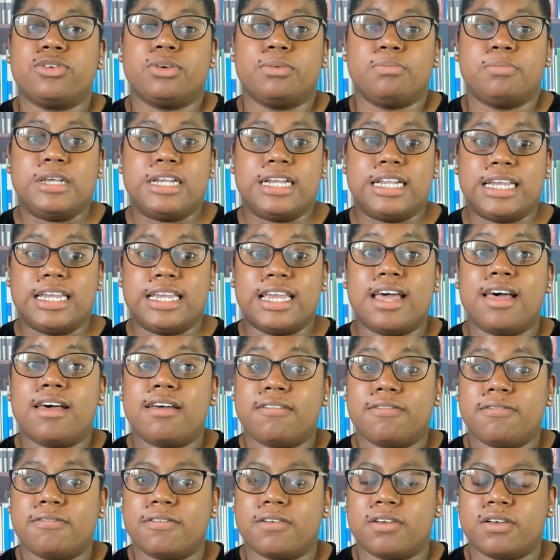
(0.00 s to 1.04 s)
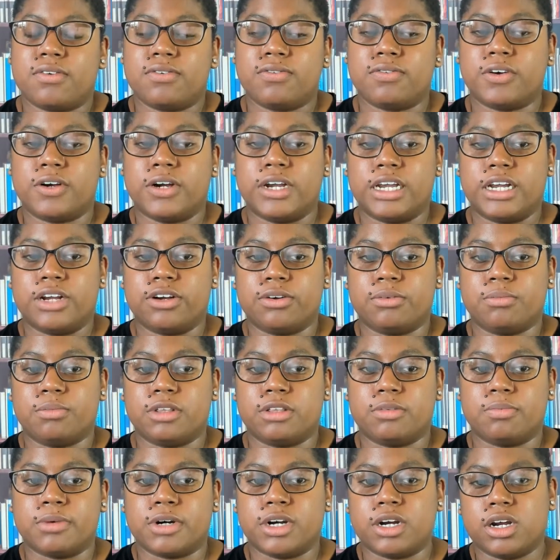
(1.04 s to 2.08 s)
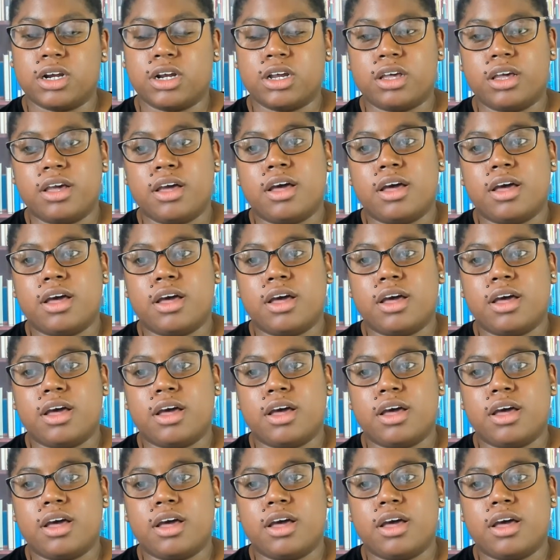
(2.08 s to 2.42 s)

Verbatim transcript: a PDF for Ingram Spark